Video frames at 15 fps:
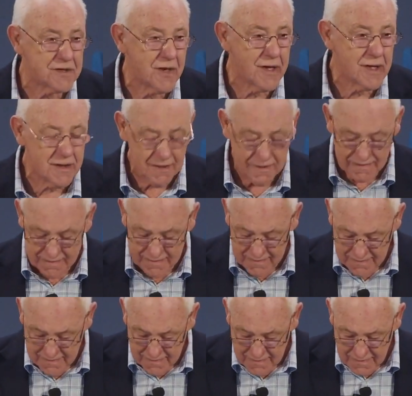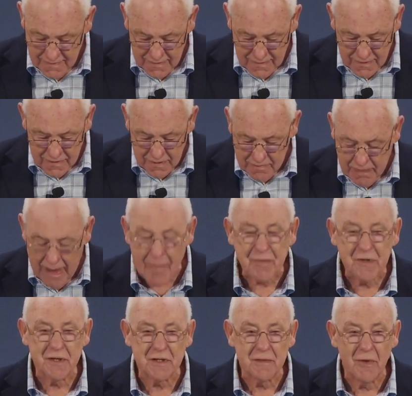need, the
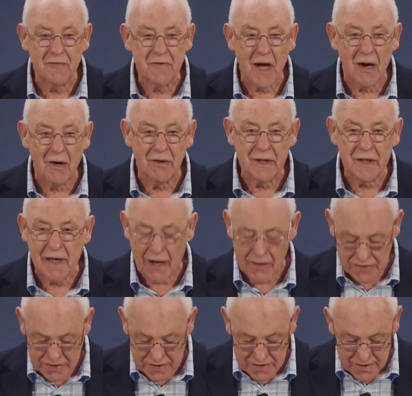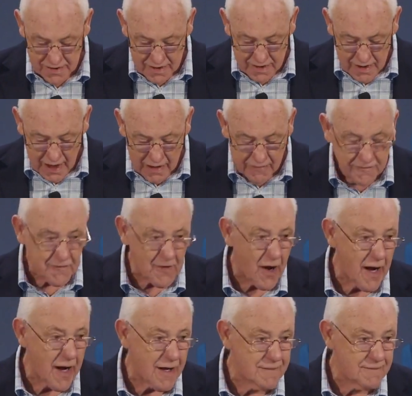baptism of the Holy Ghost and
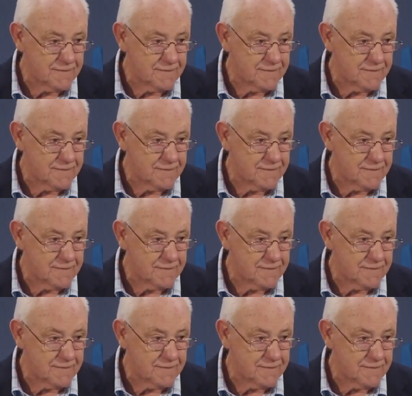fire.